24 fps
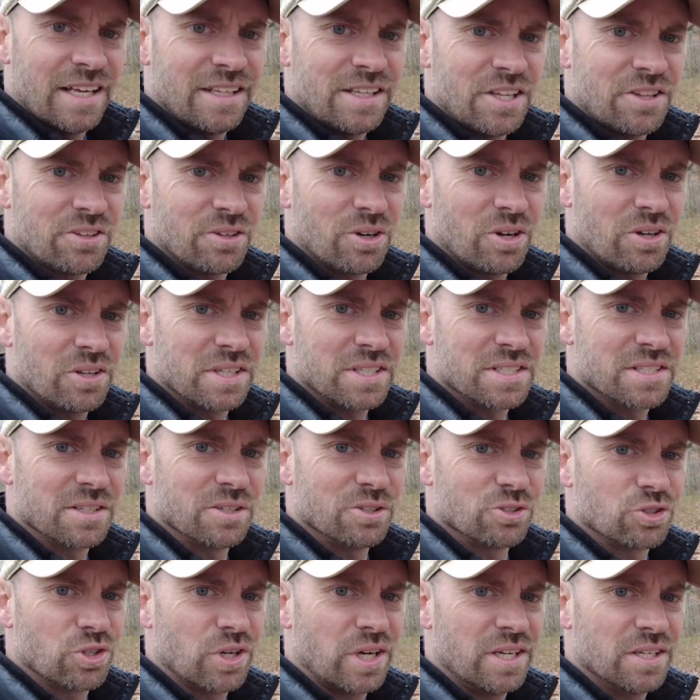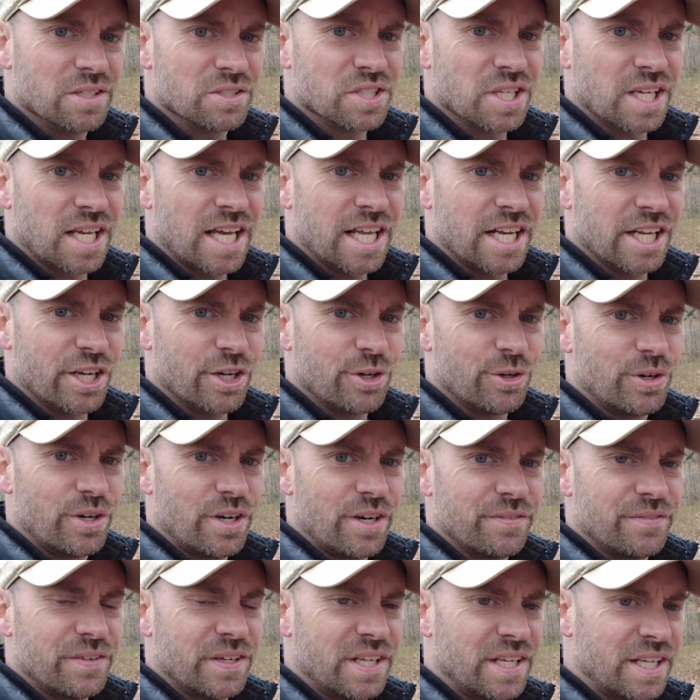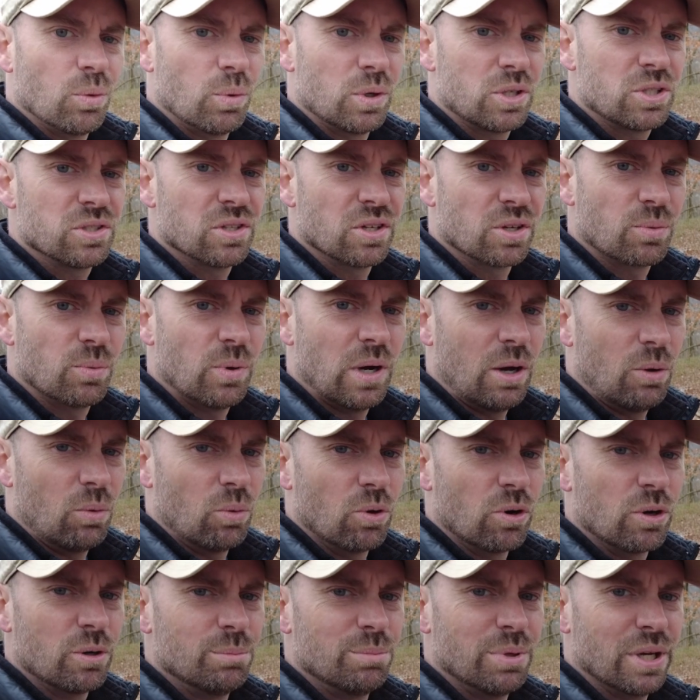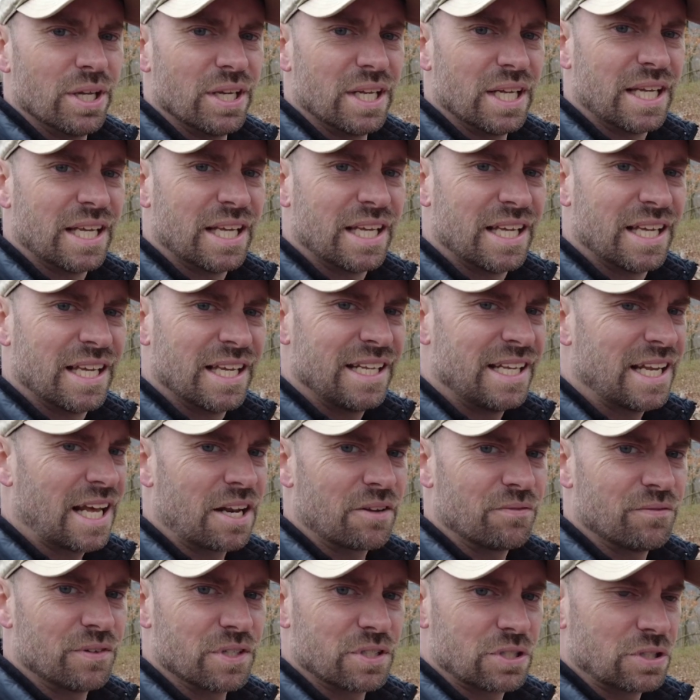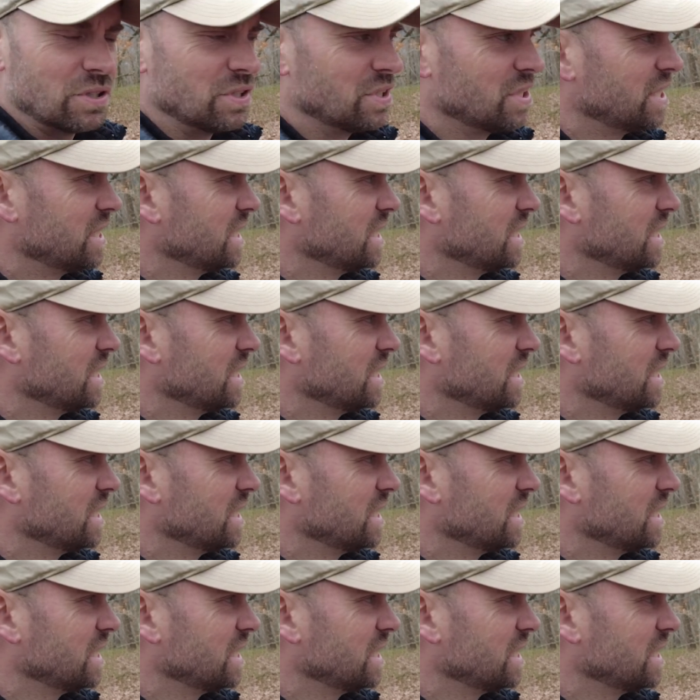and then there are all these little trails that kind of go off, which look well worn, but not official.